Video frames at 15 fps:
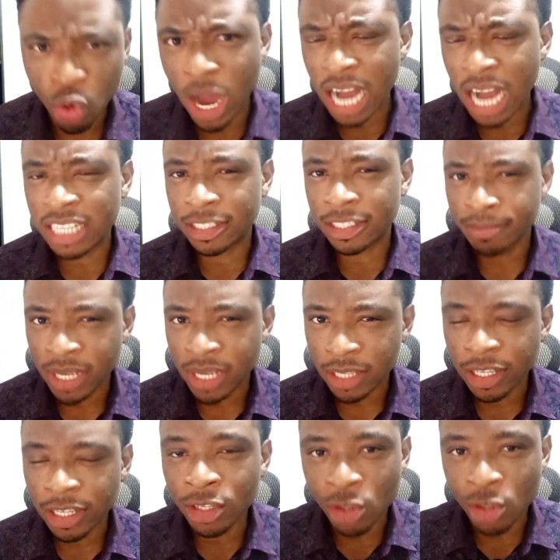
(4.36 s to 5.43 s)
You ask
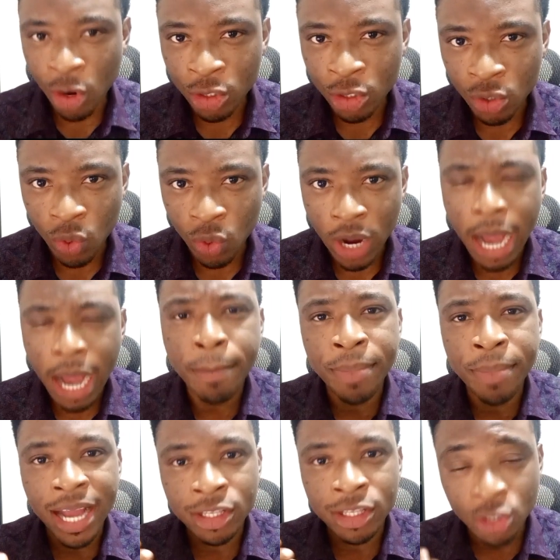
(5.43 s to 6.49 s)
me, say, doctor, I
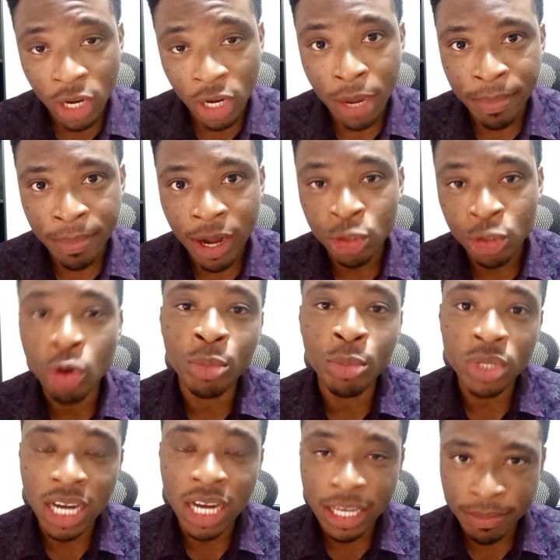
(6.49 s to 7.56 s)
beg, talk about
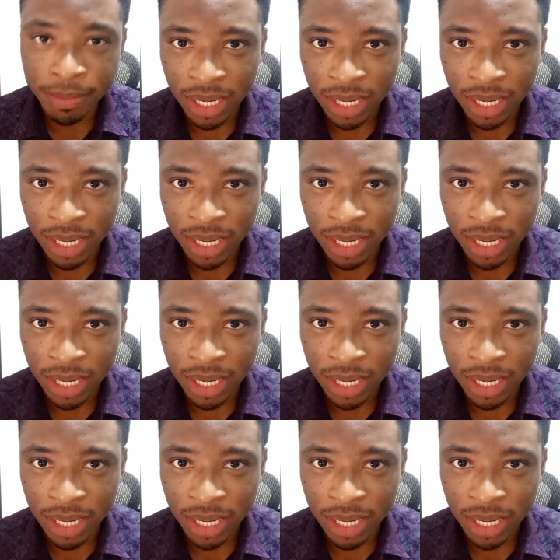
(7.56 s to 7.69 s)
hormonal